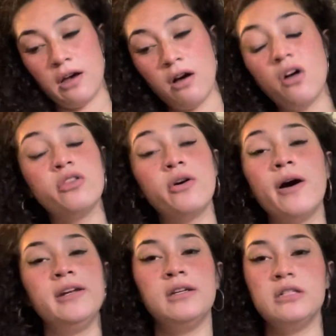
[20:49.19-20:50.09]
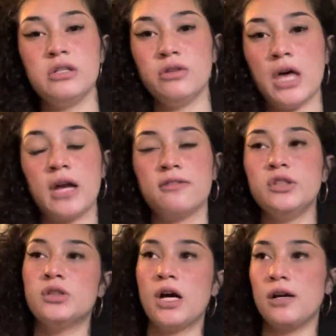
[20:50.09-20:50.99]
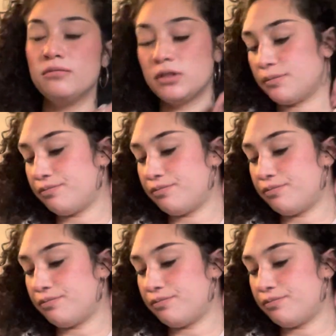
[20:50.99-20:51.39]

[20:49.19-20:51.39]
Although I did do that a few times.